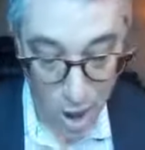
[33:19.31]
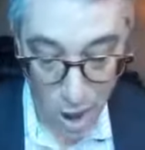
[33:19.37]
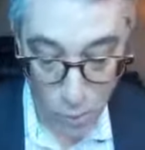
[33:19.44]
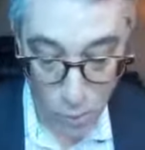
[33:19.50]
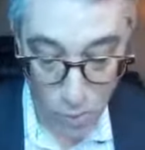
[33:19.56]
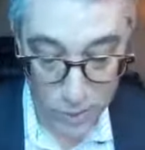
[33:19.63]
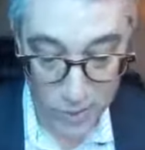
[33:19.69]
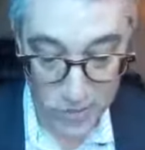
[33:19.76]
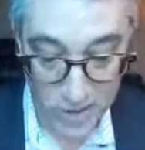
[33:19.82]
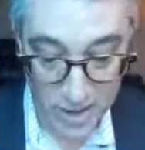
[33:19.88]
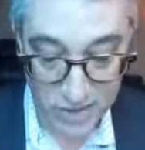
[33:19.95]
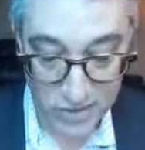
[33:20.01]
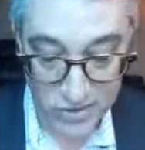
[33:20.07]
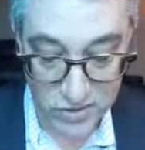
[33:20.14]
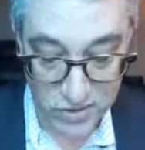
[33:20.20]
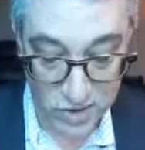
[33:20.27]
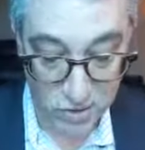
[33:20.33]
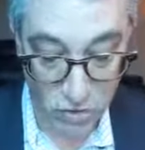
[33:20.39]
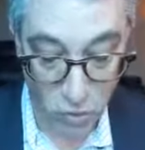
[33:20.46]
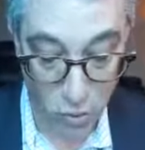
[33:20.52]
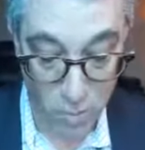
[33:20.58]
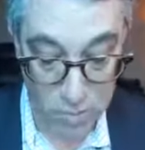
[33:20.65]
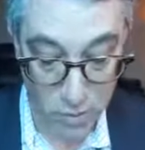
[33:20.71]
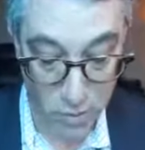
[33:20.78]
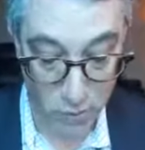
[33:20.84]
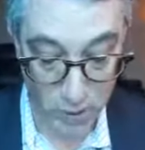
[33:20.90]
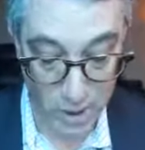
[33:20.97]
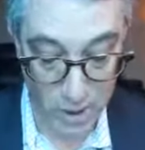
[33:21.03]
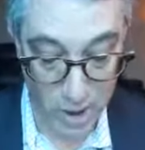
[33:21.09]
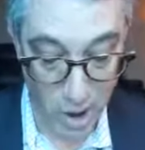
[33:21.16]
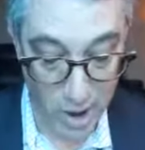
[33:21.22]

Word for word: I want to take this thing to a million.